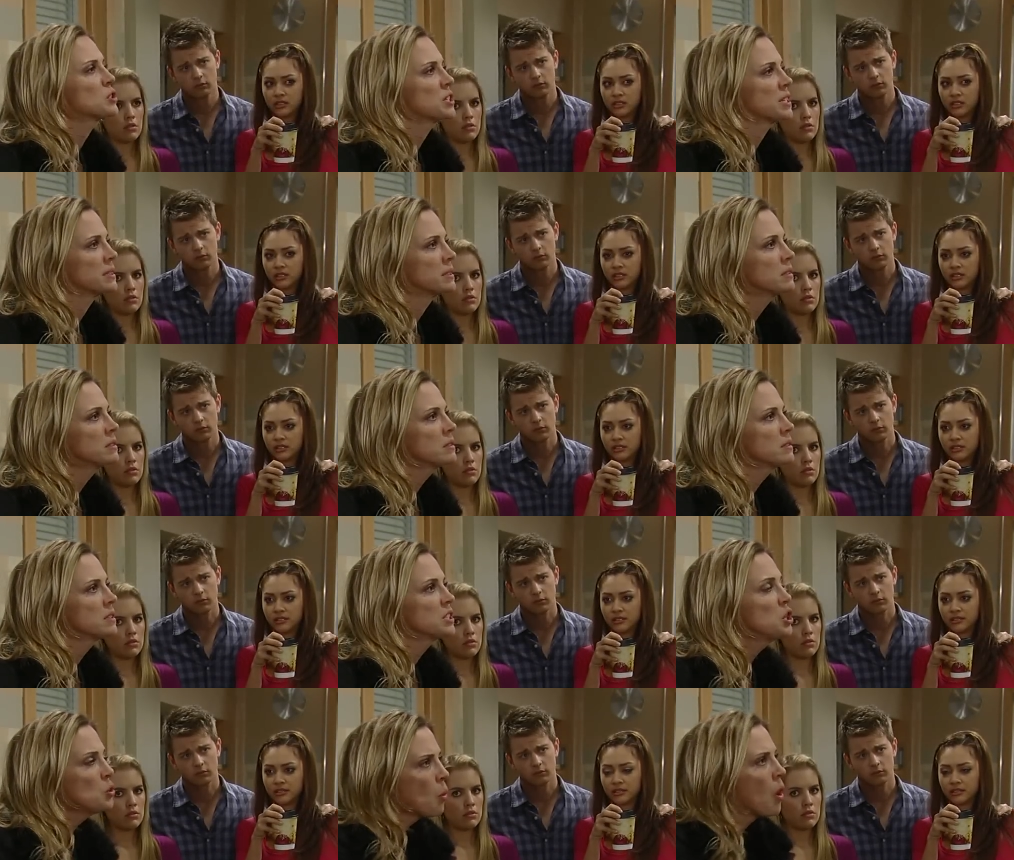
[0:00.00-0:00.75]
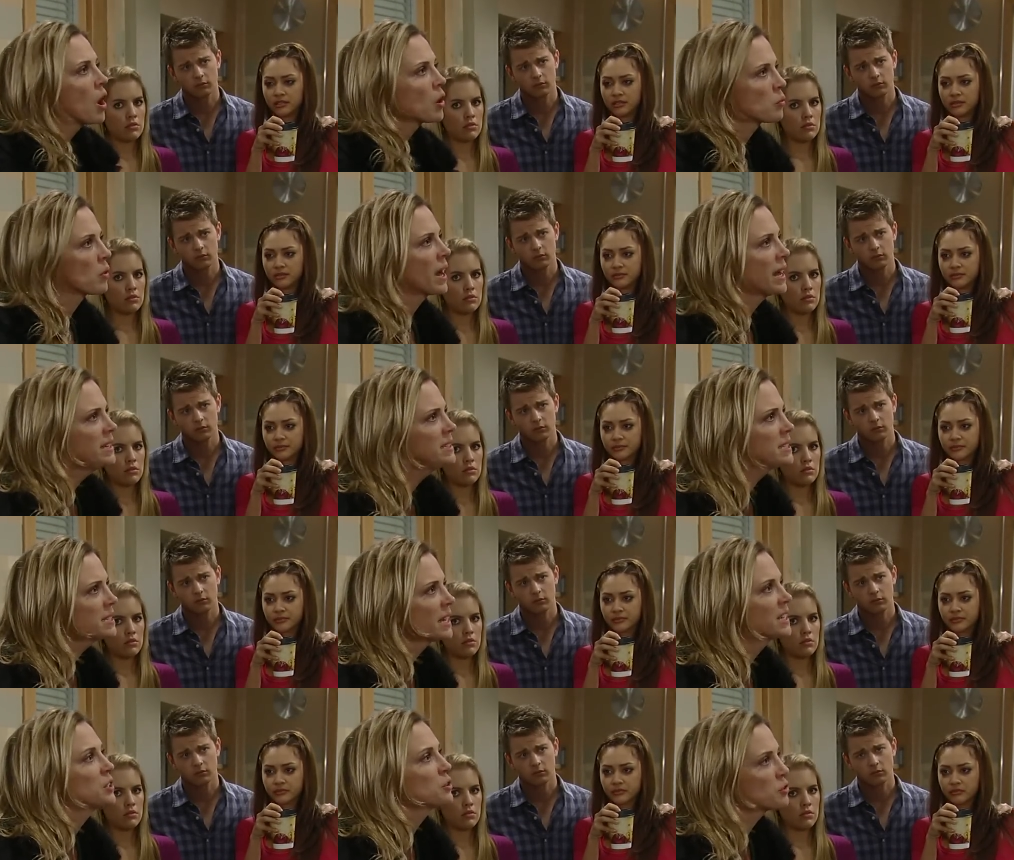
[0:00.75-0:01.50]
Speaker 1: surgeon. You are,
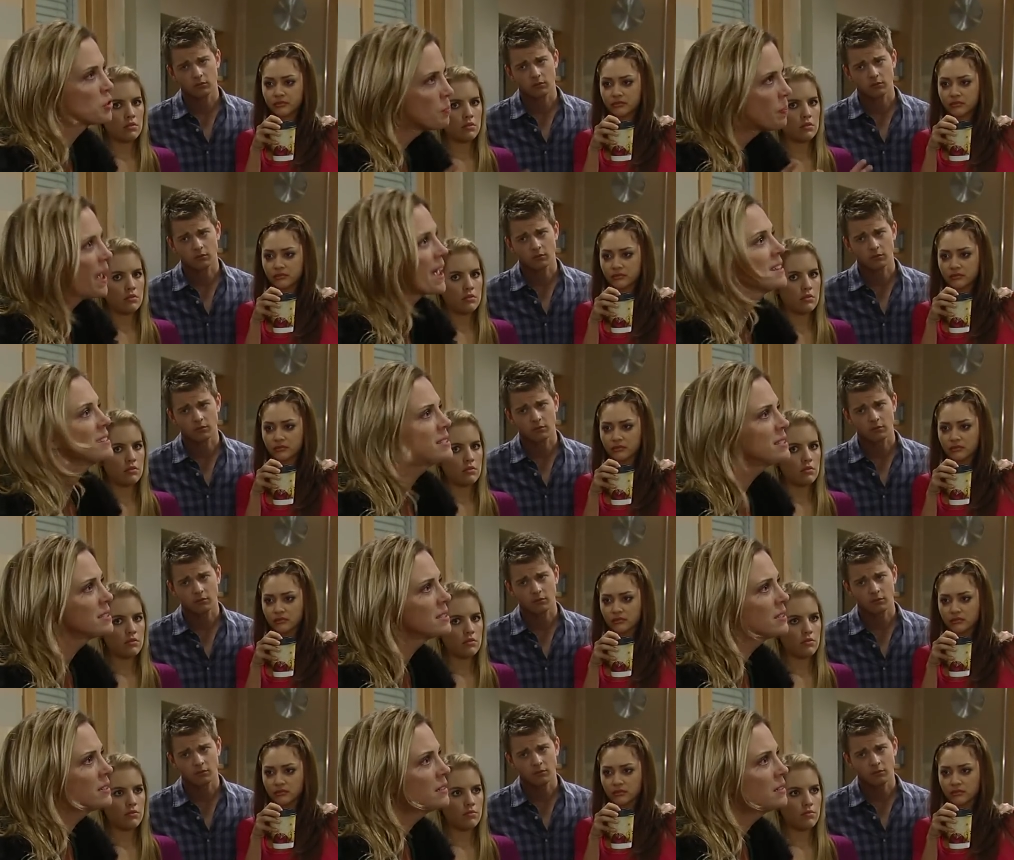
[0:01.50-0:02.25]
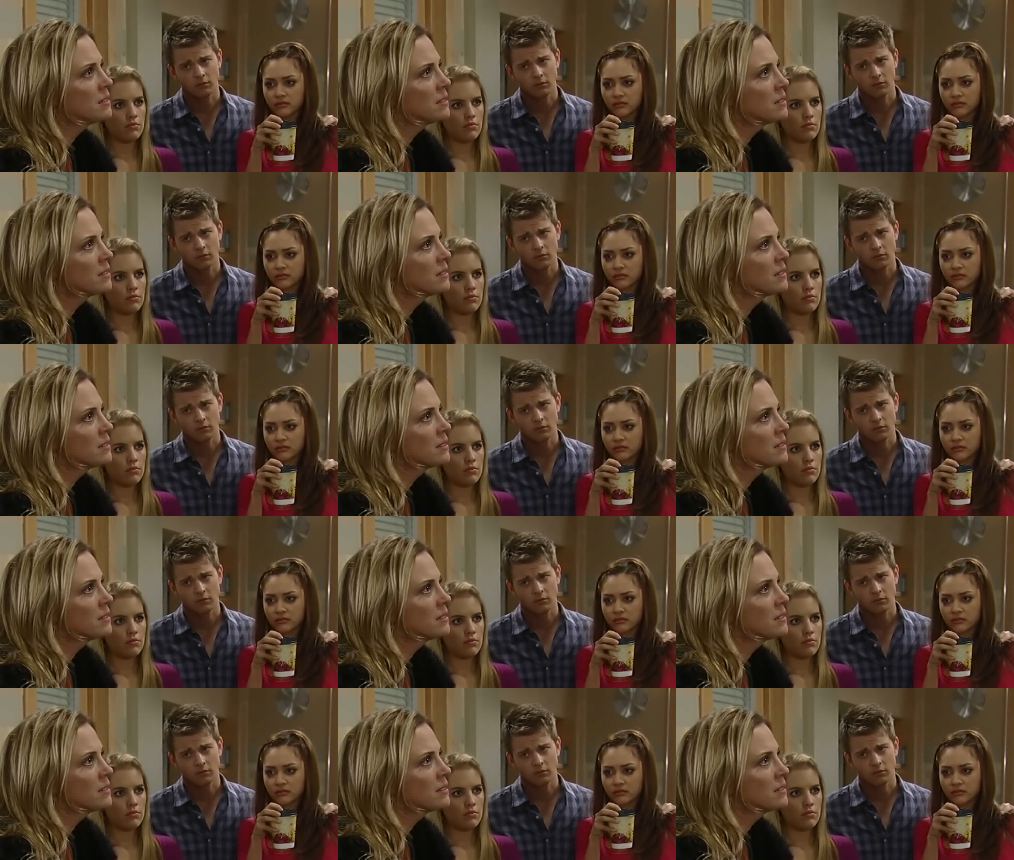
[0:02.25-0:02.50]
right? And you're the best?